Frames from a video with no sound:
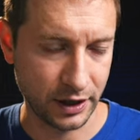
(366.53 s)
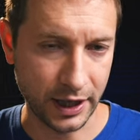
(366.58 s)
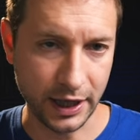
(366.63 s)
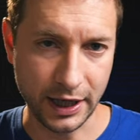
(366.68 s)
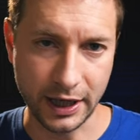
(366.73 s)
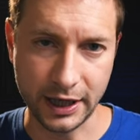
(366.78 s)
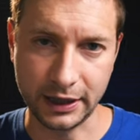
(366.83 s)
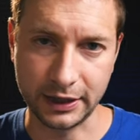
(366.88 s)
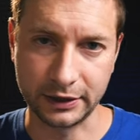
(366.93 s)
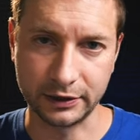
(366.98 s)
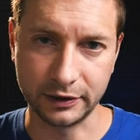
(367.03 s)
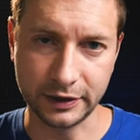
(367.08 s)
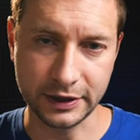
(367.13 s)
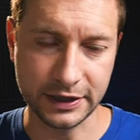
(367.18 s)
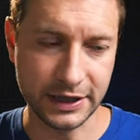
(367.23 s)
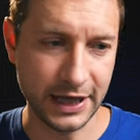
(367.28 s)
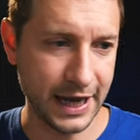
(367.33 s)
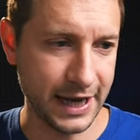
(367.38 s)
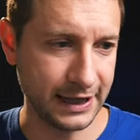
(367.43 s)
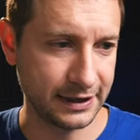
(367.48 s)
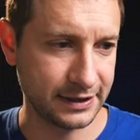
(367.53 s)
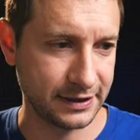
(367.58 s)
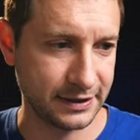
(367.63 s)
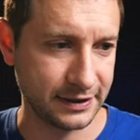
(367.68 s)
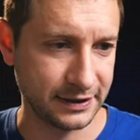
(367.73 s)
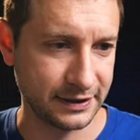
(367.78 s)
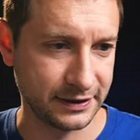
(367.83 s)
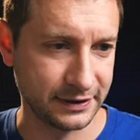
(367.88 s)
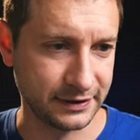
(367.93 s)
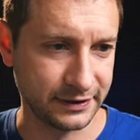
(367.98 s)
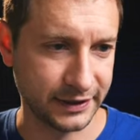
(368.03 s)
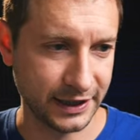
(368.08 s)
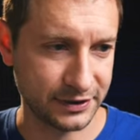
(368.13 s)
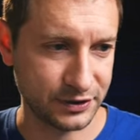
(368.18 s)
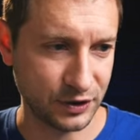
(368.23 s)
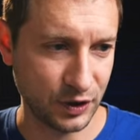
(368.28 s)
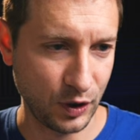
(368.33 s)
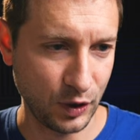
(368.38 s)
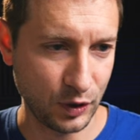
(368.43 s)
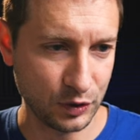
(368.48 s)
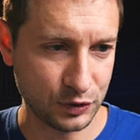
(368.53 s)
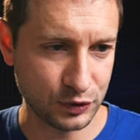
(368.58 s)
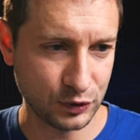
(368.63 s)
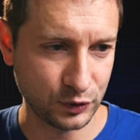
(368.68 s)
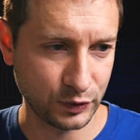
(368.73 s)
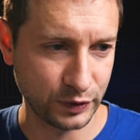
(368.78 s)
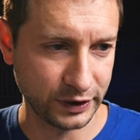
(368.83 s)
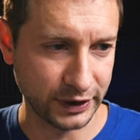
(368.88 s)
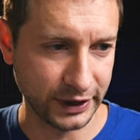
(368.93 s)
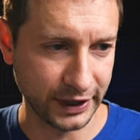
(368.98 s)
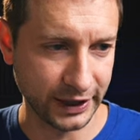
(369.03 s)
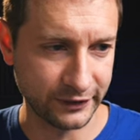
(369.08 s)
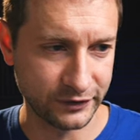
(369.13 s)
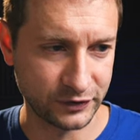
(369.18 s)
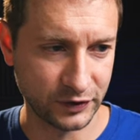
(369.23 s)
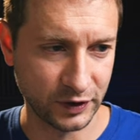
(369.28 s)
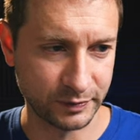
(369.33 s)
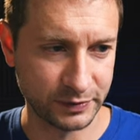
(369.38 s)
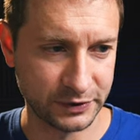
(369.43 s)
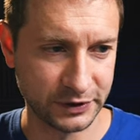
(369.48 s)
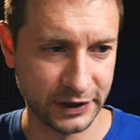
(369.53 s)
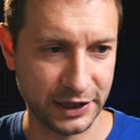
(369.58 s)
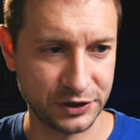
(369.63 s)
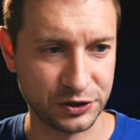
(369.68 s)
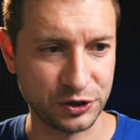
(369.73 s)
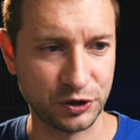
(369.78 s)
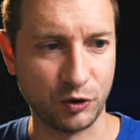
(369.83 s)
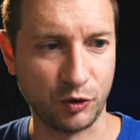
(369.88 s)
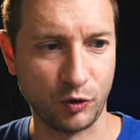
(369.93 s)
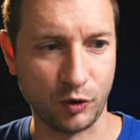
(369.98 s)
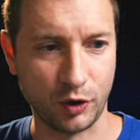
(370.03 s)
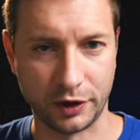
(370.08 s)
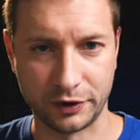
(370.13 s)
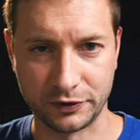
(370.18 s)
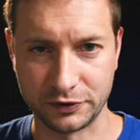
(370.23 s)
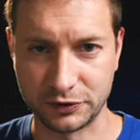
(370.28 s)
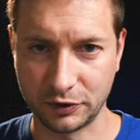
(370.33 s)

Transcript: Hey, look at that that's also in NativeScript slash core.